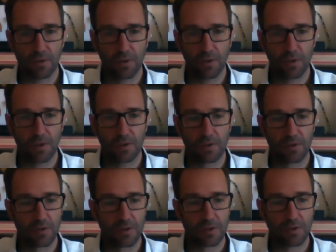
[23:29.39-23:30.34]
All you need to
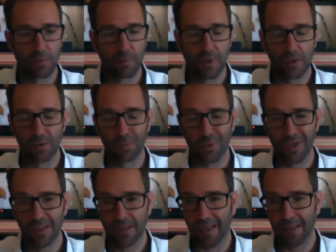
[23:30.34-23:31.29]
do is commit to
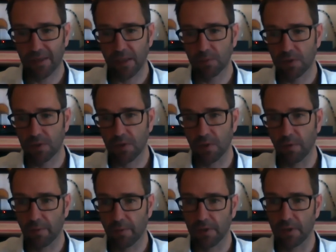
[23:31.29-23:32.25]
bring get them to the
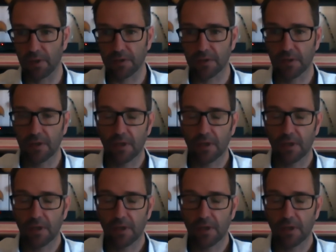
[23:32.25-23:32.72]
webinars.